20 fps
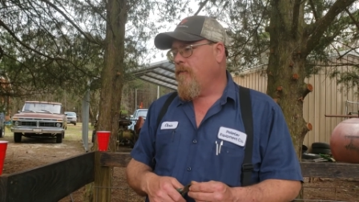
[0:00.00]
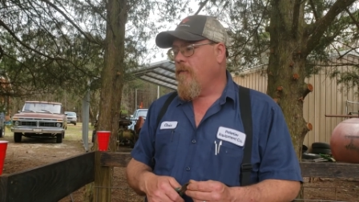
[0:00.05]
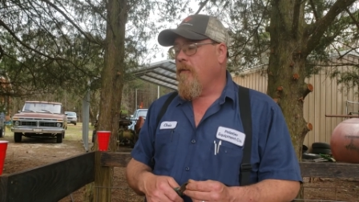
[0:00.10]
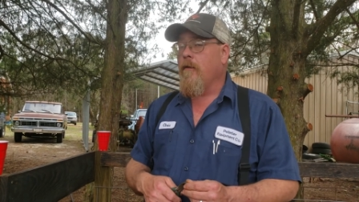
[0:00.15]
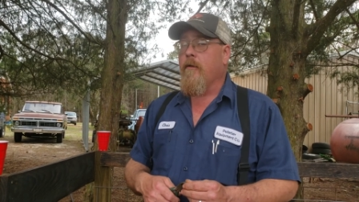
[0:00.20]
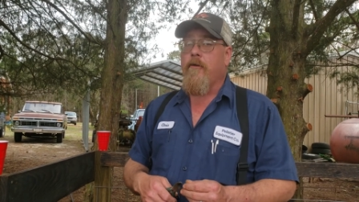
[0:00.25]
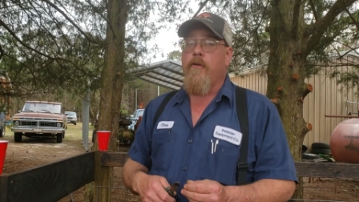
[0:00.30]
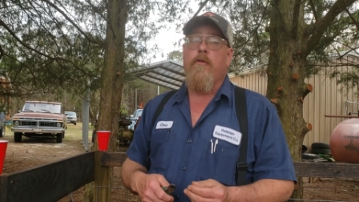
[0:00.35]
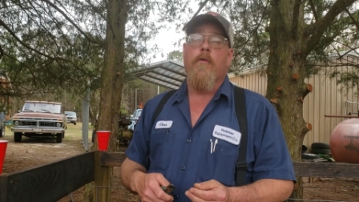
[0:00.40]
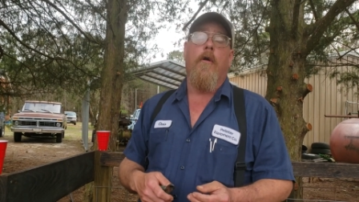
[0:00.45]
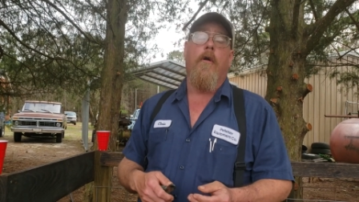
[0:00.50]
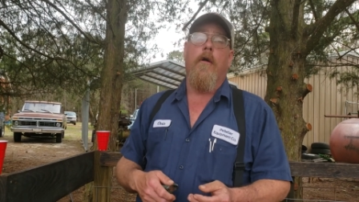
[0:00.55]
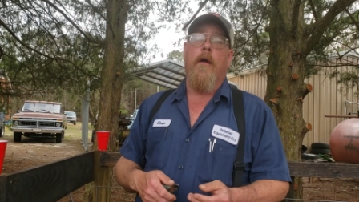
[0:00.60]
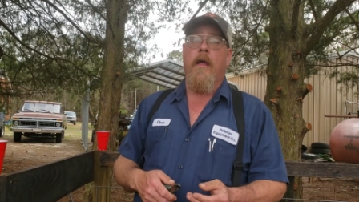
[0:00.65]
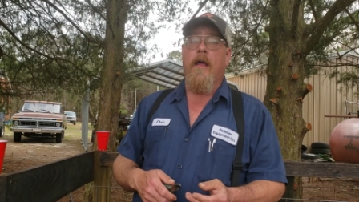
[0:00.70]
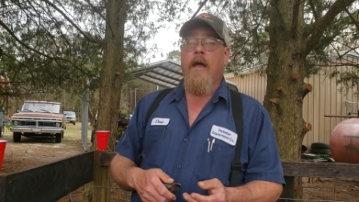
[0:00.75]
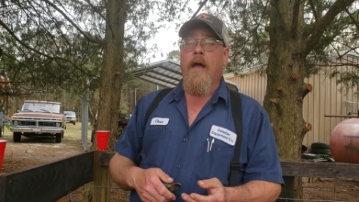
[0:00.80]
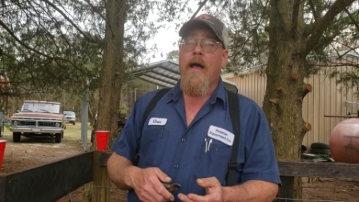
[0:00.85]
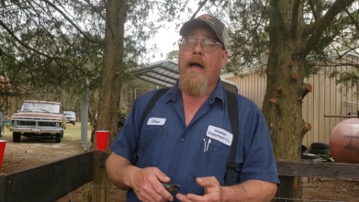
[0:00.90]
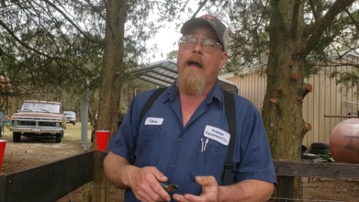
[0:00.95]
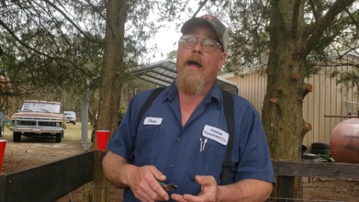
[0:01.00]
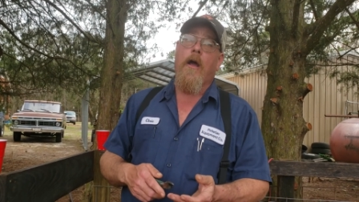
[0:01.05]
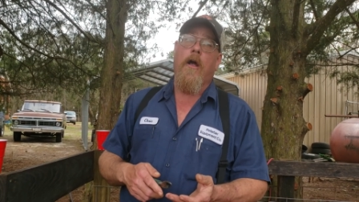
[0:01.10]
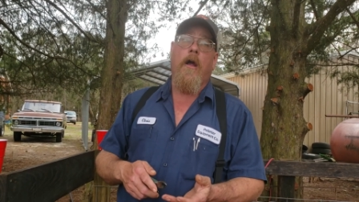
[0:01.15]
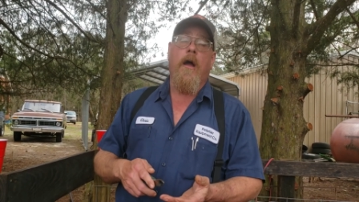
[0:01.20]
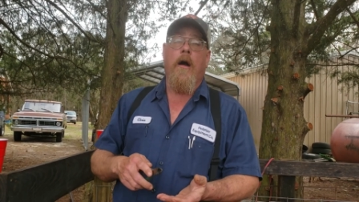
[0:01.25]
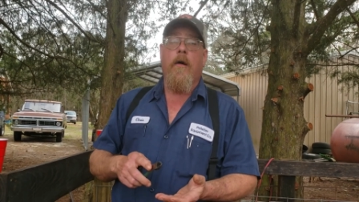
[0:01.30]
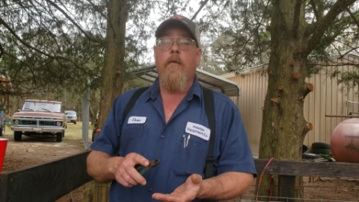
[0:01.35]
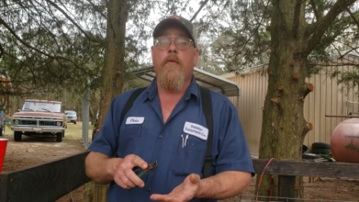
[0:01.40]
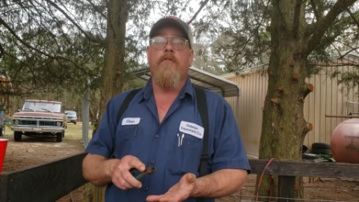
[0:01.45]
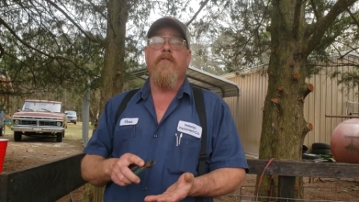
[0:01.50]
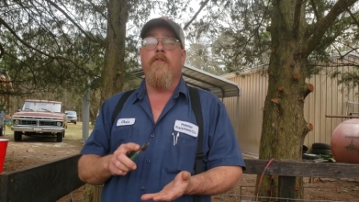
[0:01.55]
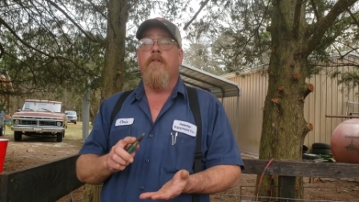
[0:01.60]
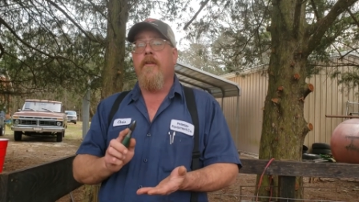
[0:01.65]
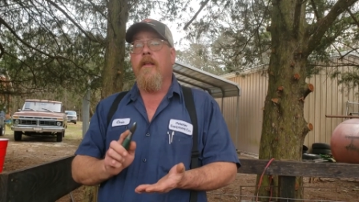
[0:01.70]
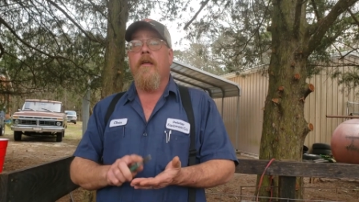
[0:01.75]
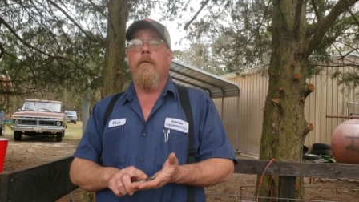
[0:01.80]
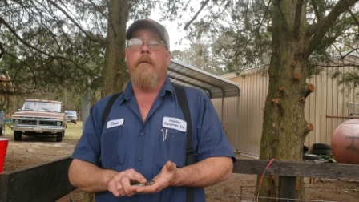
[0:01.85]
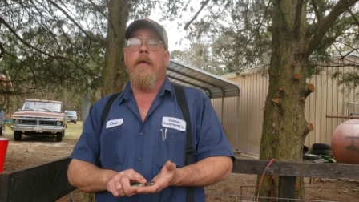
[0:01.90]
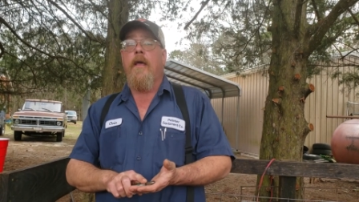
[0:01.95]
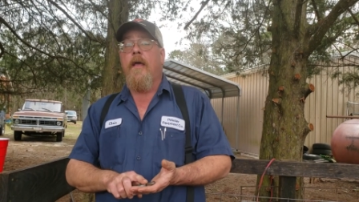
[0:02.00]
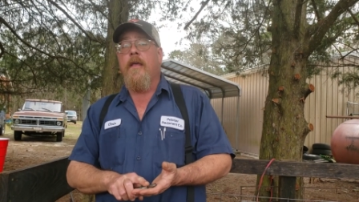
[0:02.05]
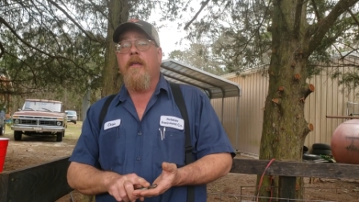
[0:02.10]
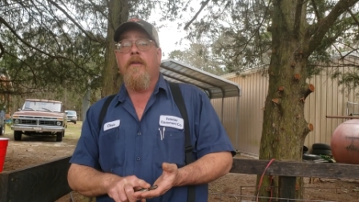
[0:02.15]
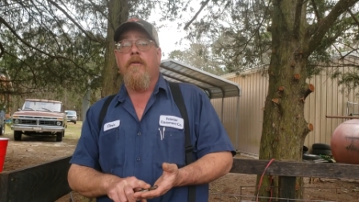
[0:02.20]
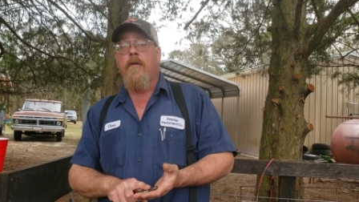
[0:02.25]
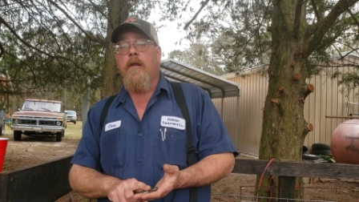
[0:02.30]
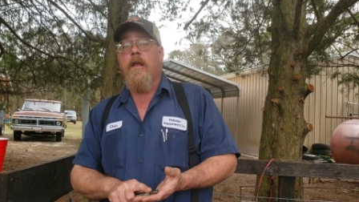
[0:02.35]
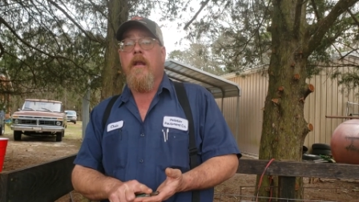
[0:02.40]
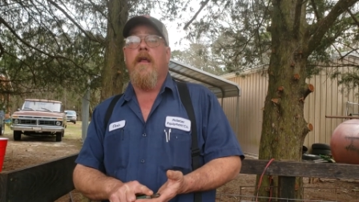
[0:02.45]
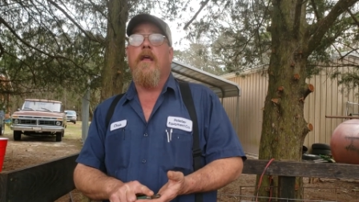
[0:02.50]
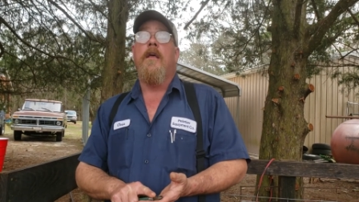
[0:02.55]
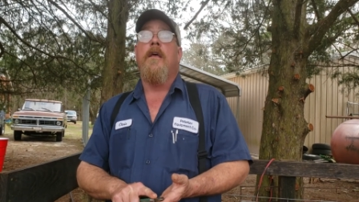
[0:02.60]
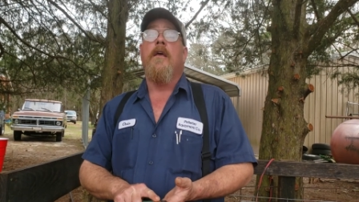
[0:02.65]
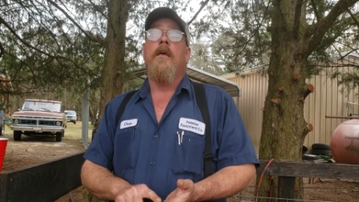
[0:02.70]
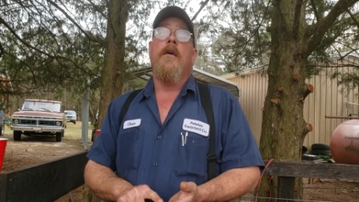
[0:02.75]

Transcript: Sir, you are a liar. I want you to tell me how you did it.